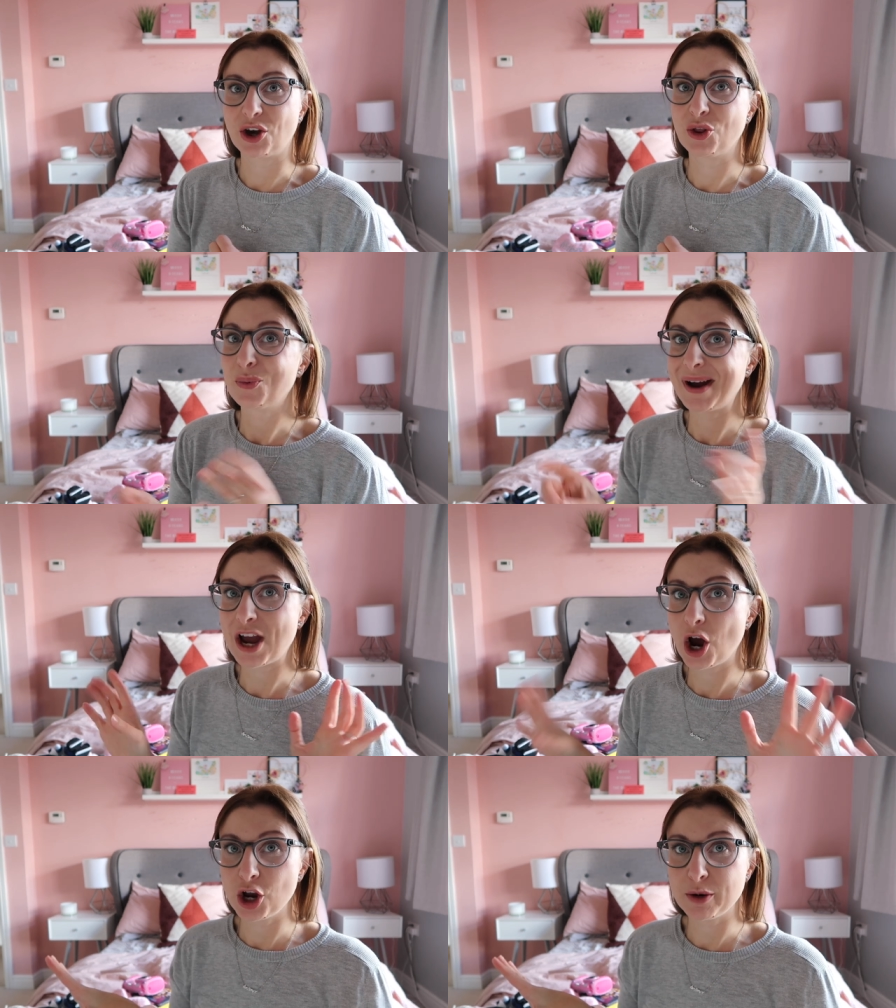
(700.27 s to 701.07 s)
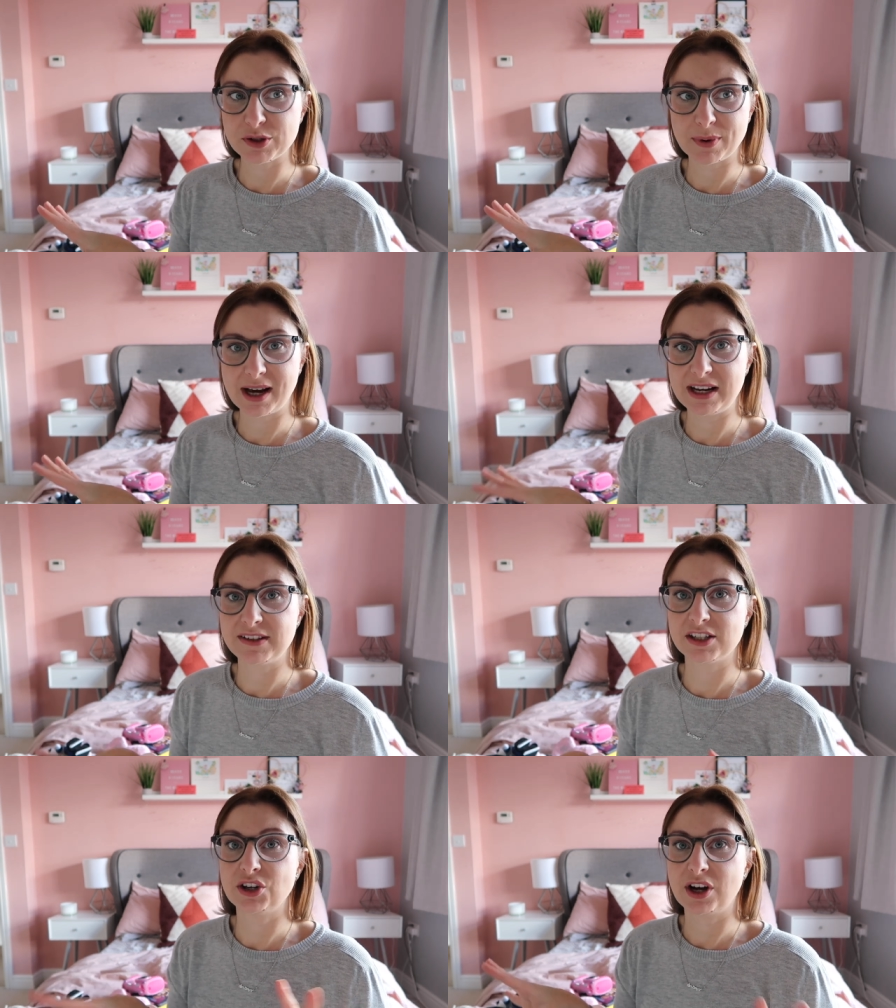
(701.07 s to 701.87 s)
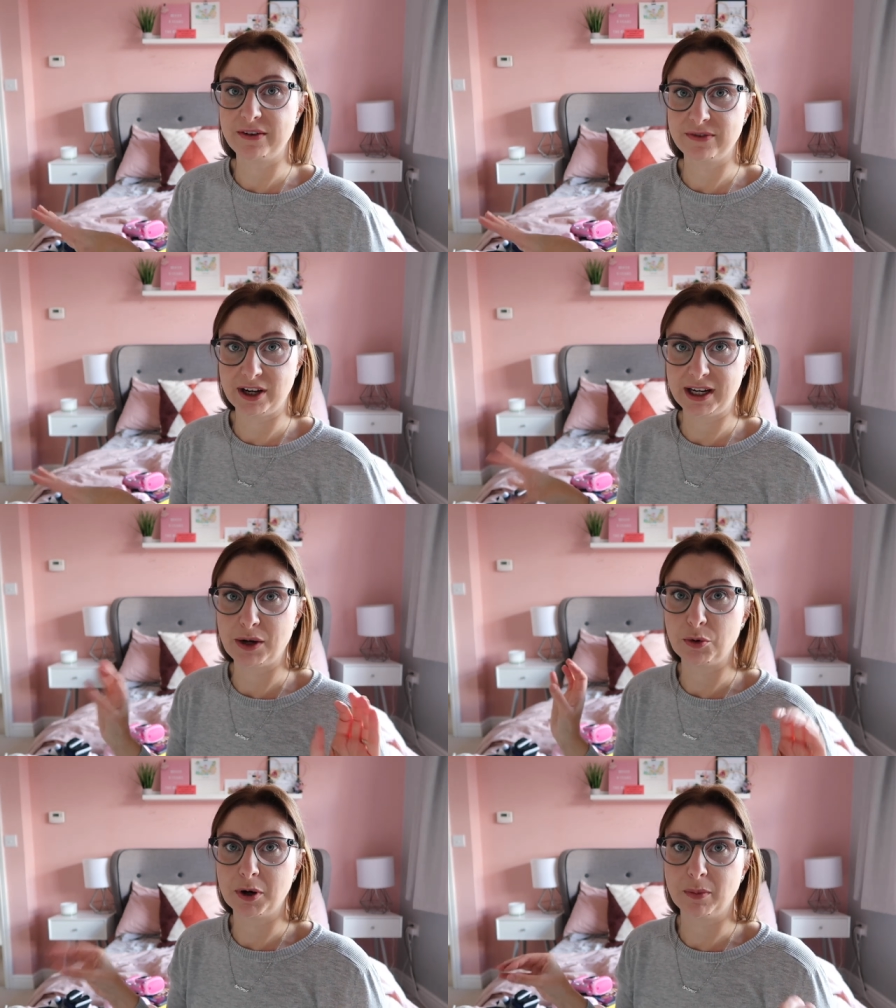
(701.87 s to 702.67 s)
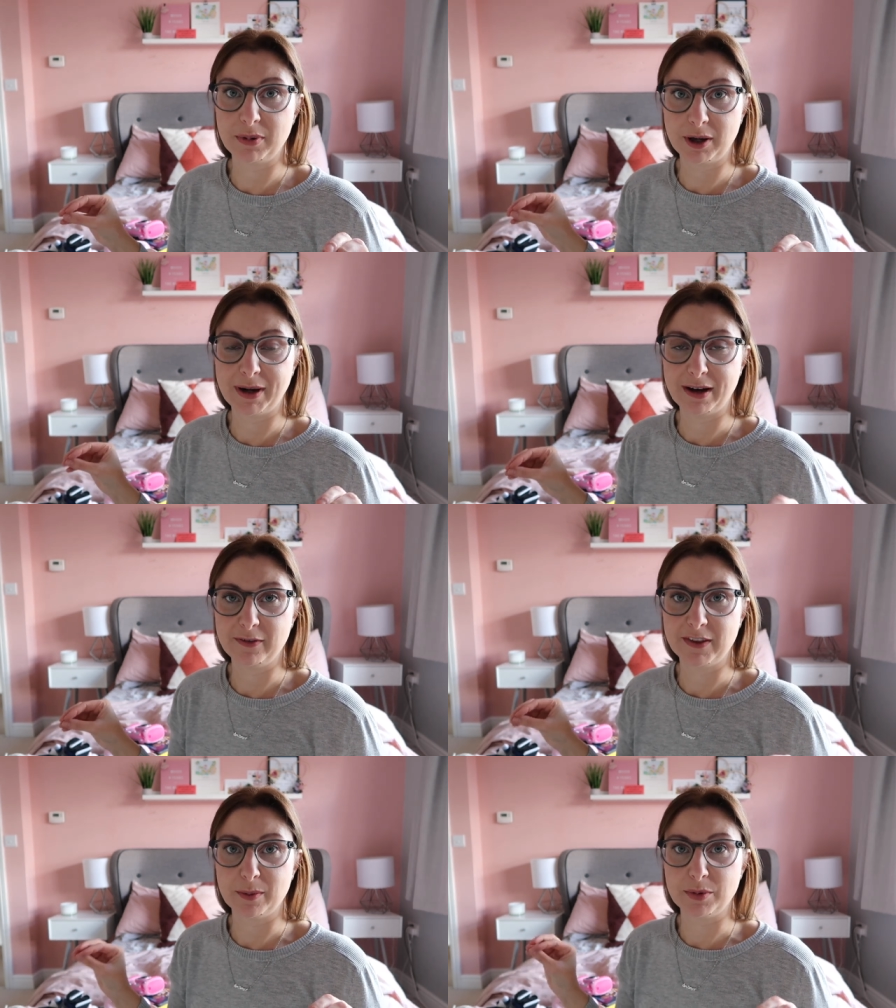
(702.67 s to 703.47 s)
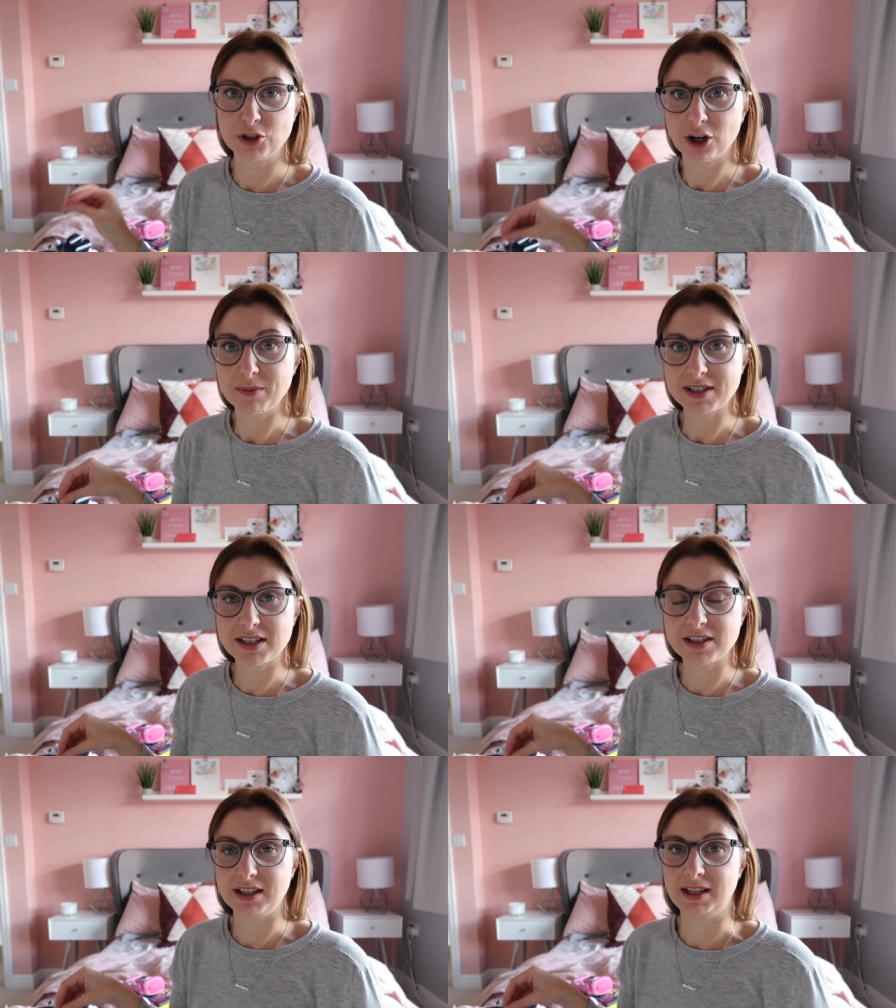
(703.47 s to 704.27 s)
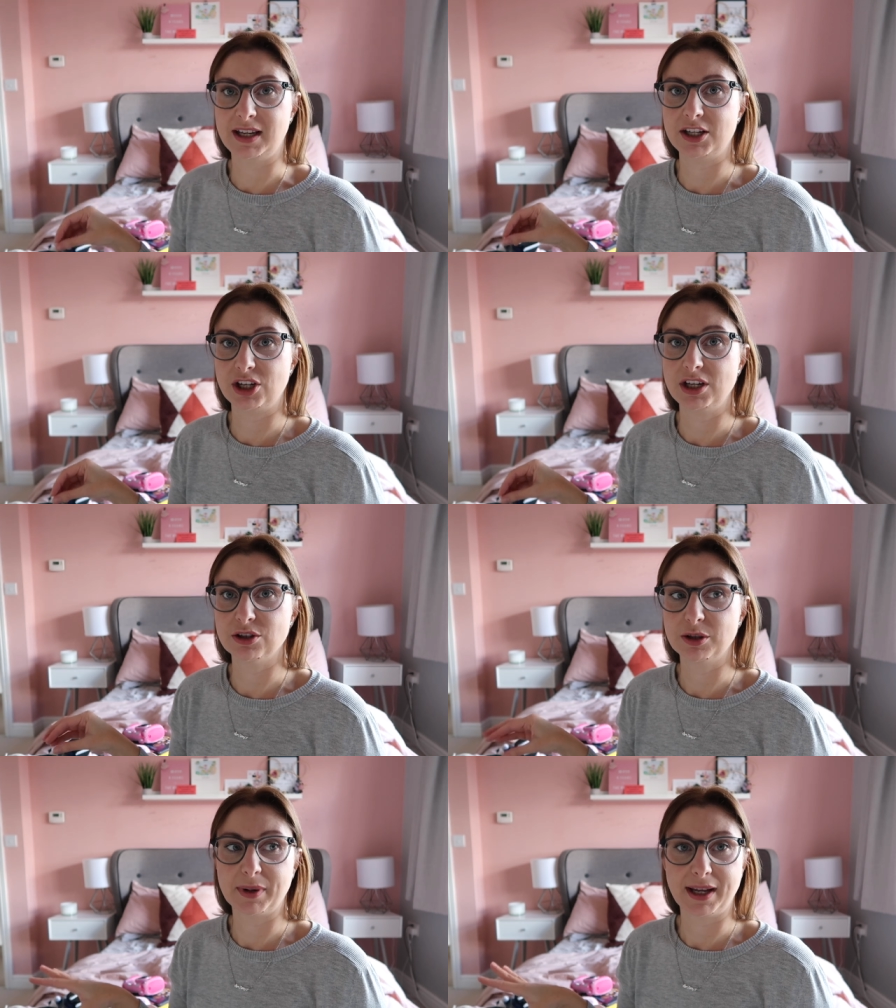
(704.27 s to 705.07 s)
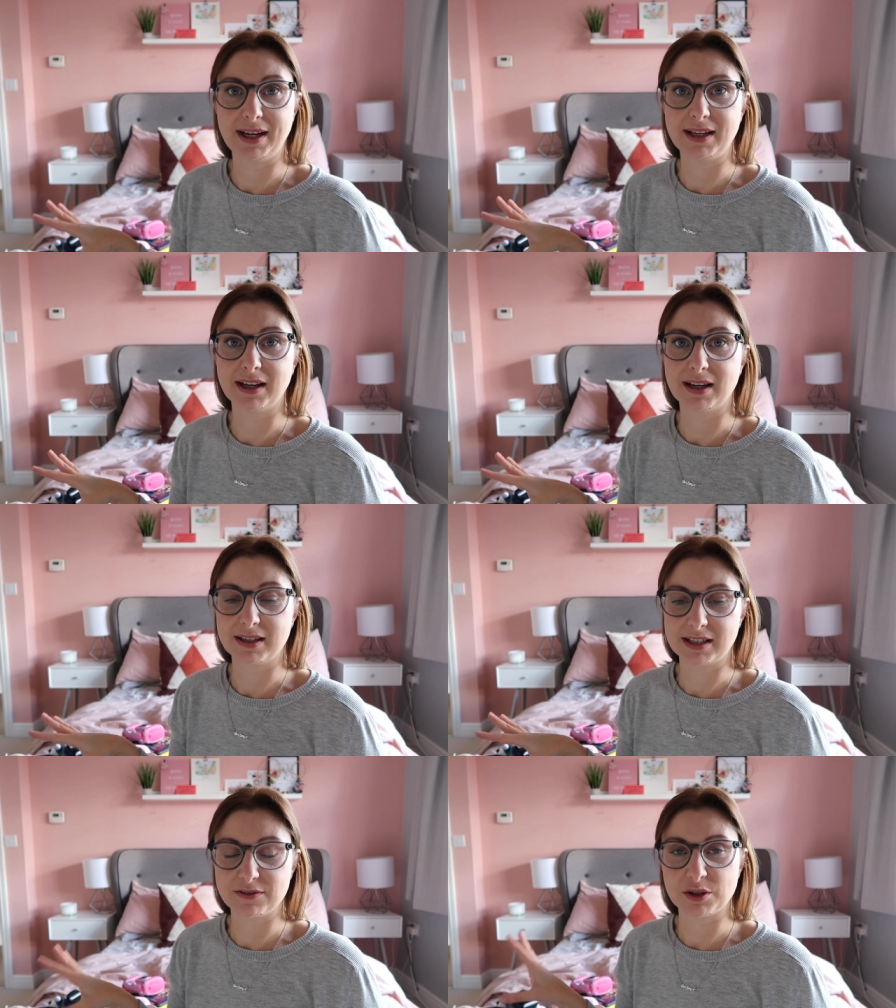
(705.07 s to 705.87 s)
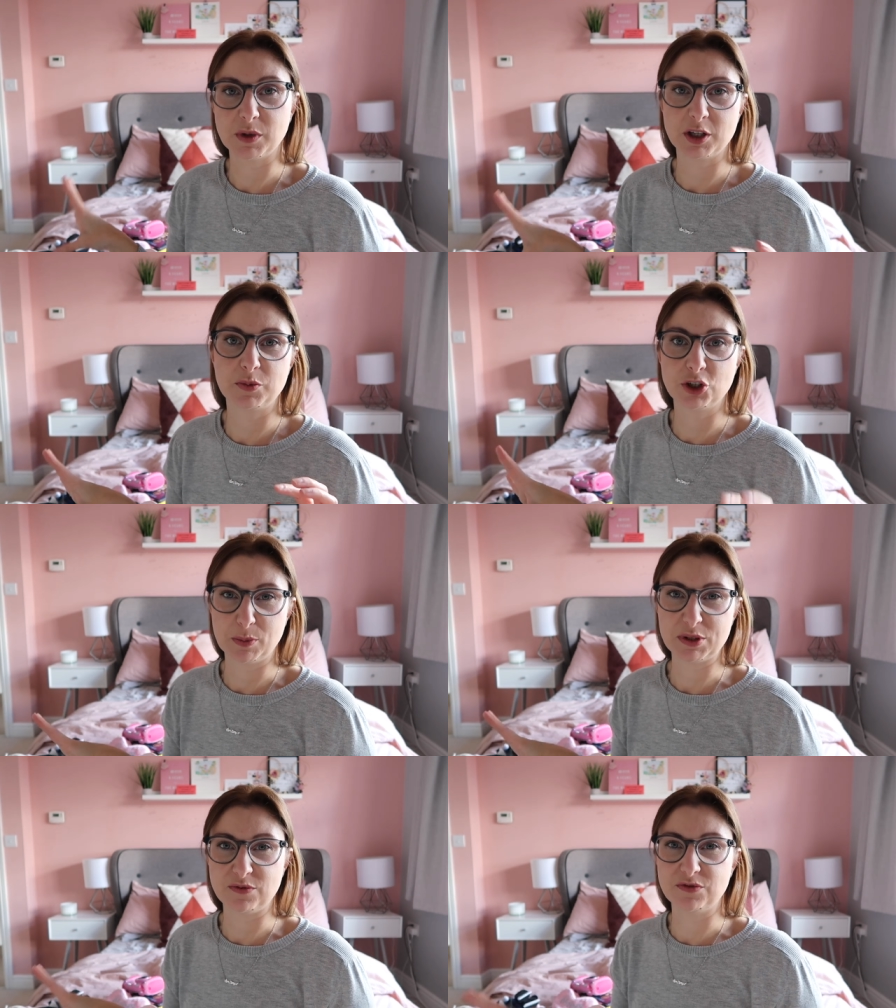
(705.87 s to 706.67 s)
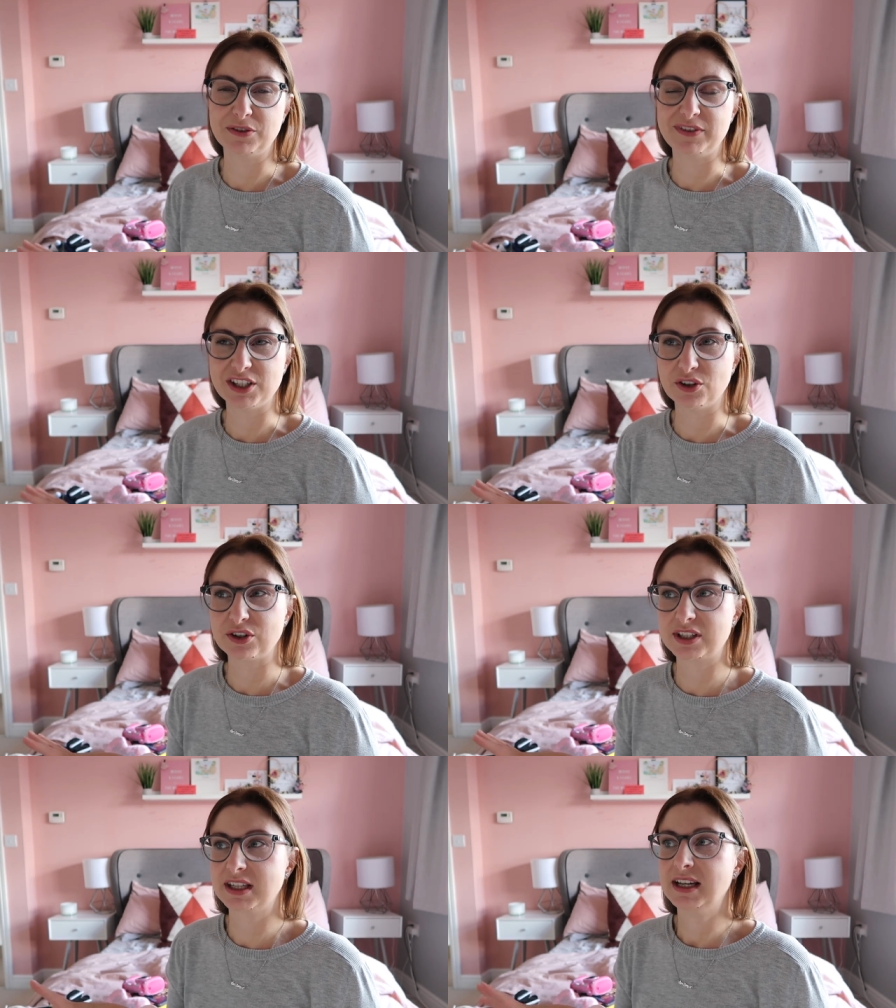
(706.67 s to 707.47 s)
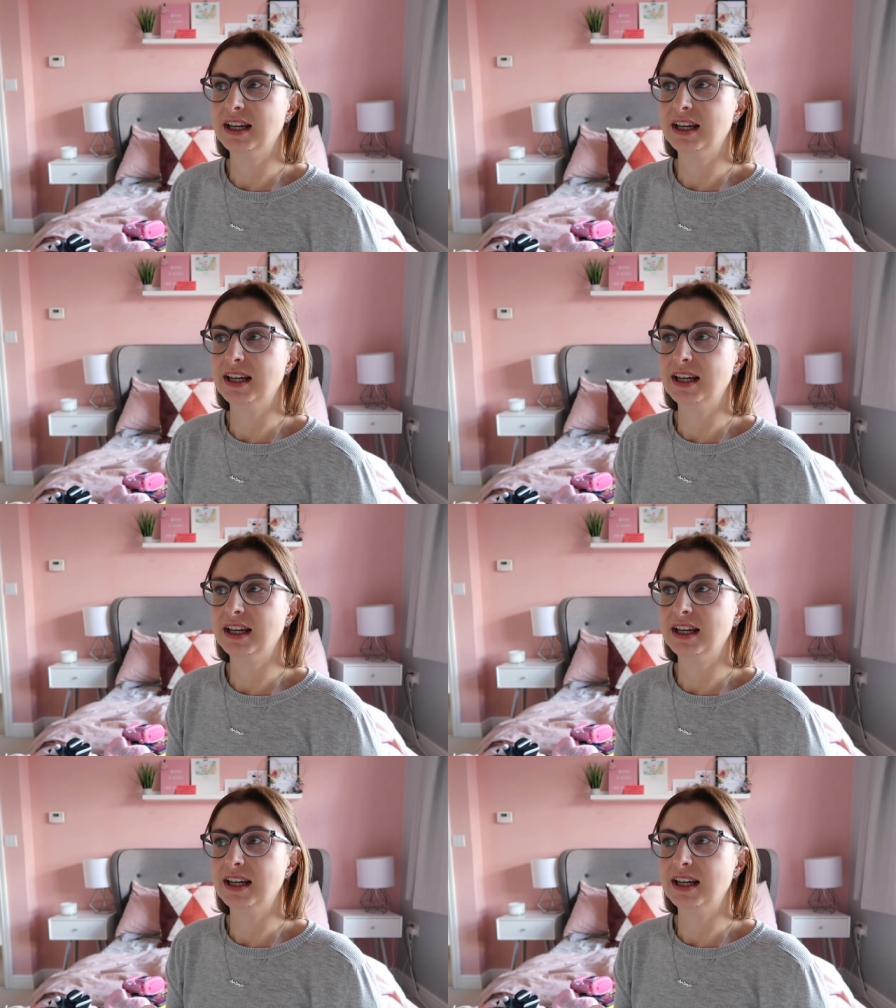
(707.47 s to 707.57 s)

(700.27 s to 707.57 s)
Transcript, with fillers: On the way home as well, if it's a night flight, I will pop a pair of their pyjamas in so that they can get changed on the plane and have some nice pyjamas and fluffy socks.